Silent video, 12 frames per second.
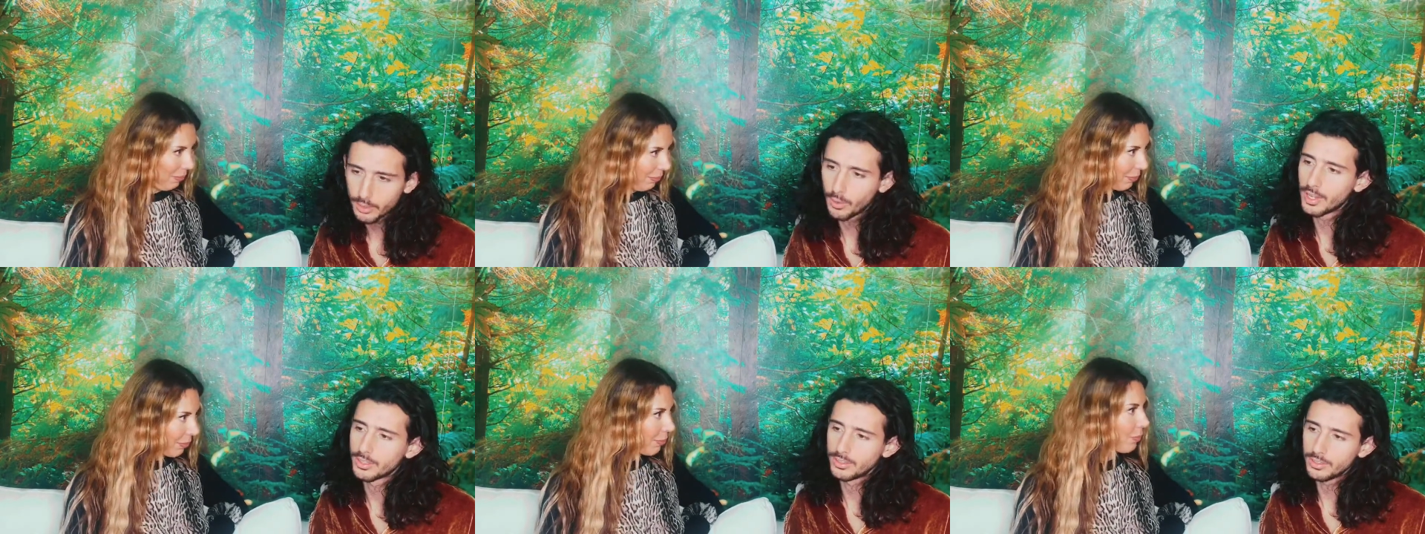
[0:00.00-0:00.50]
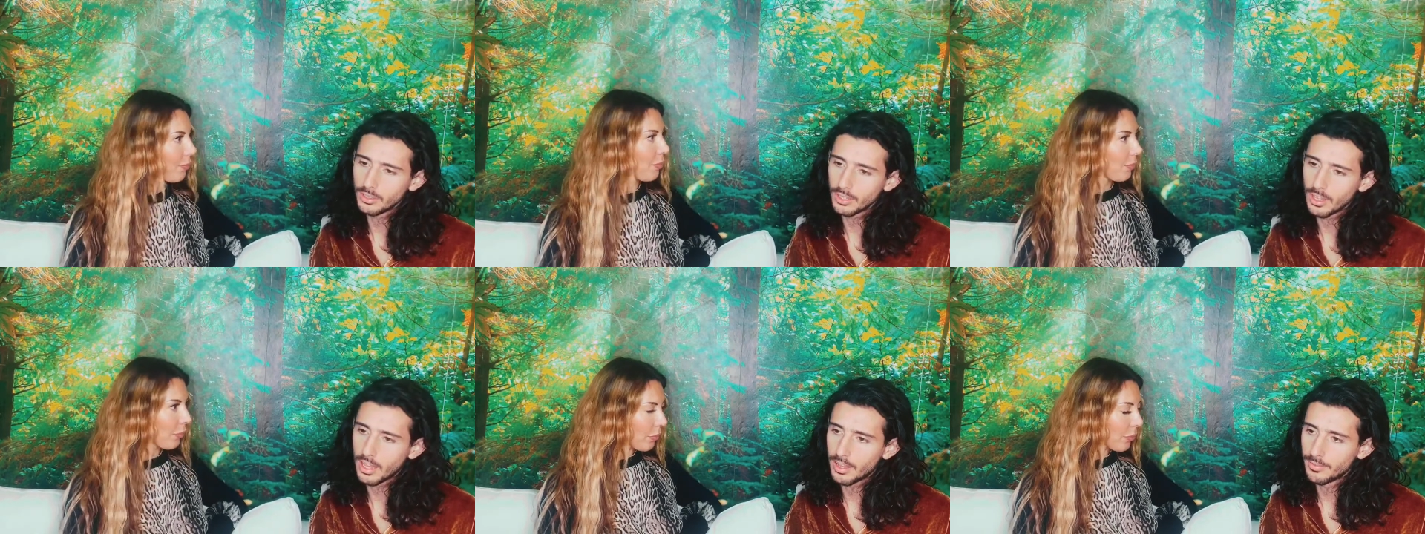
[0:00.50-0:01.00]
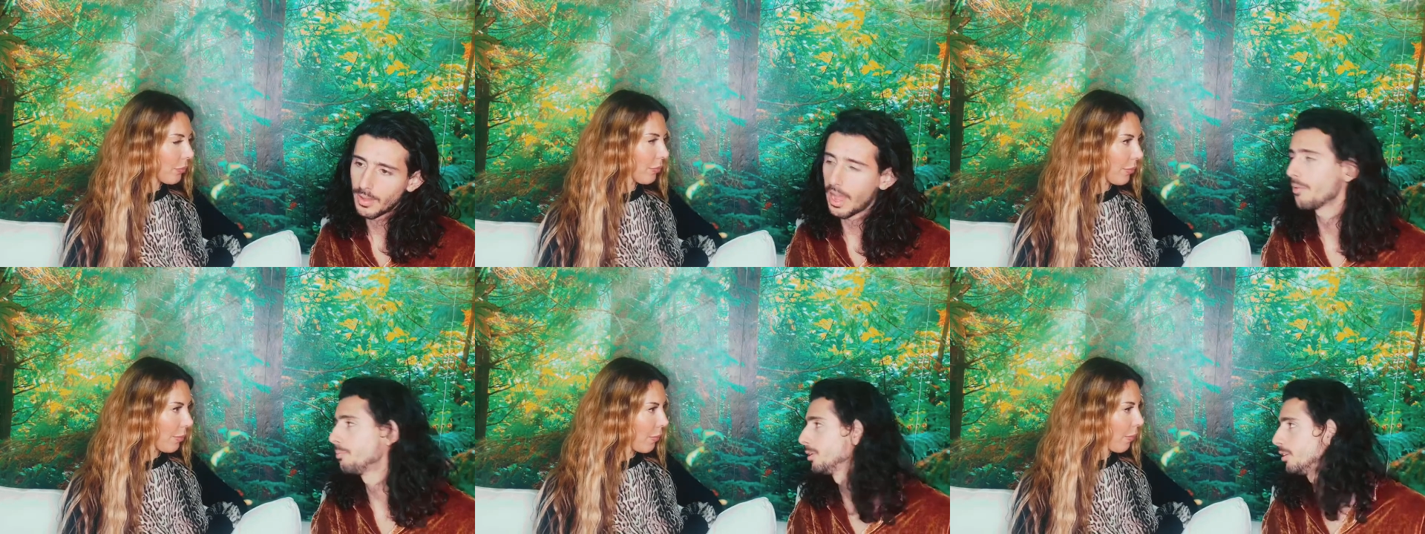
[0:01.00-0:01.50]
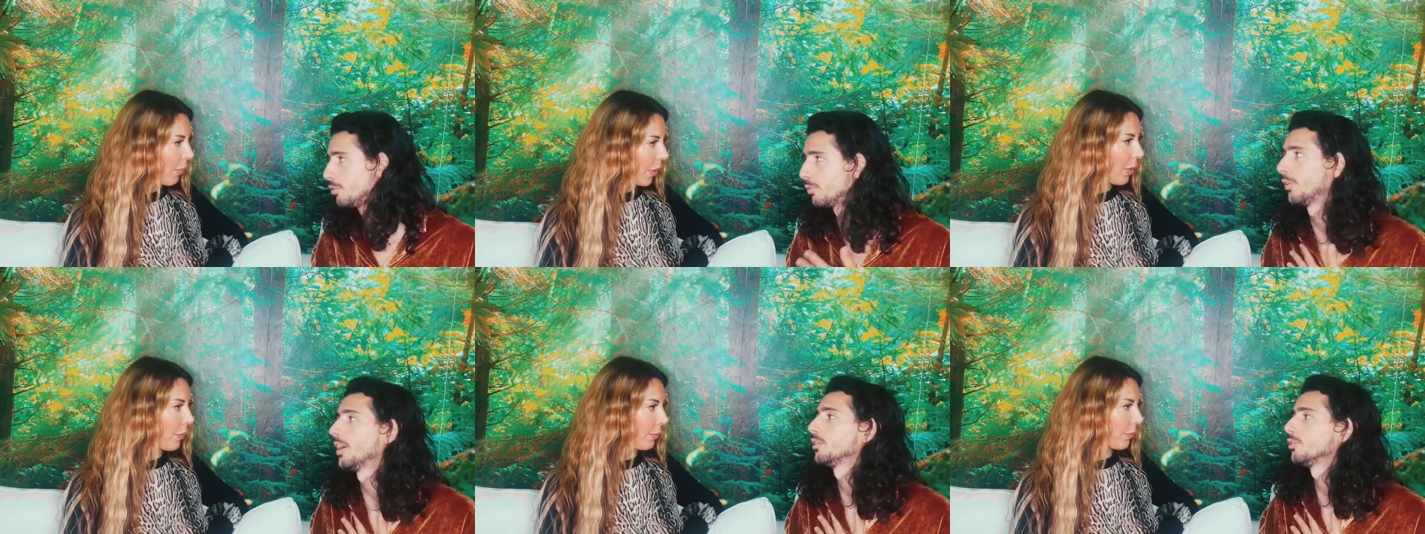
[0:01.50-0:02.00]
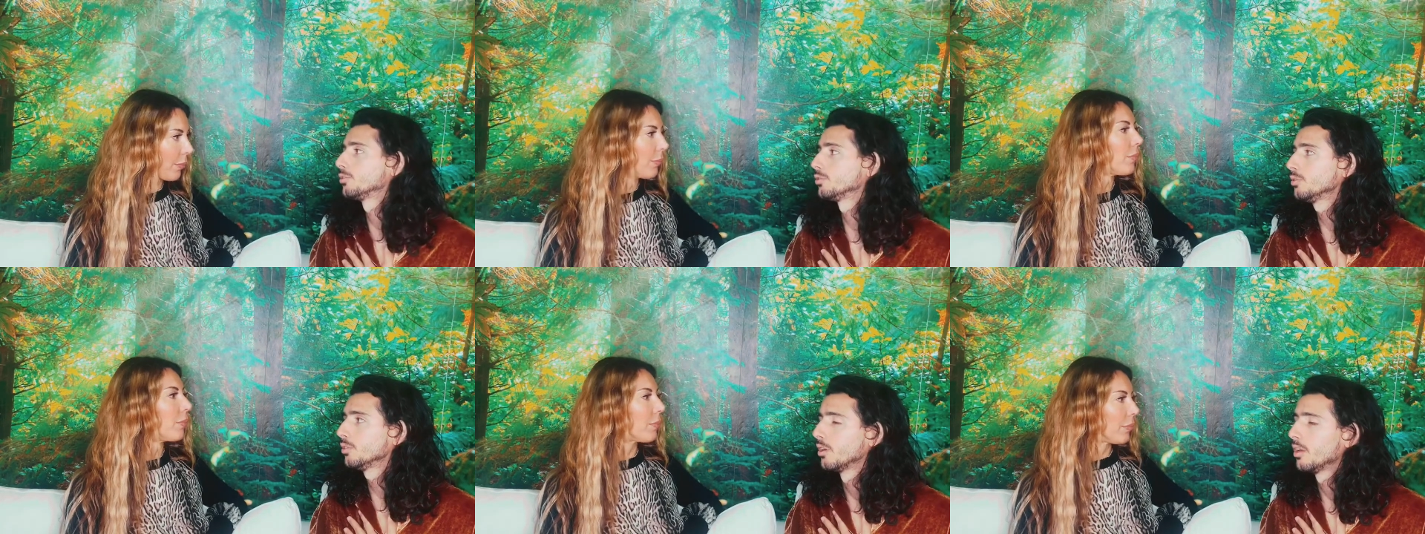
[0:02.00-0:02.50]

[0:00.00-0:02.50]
Speaker 1: question. Um, I've been into fat also.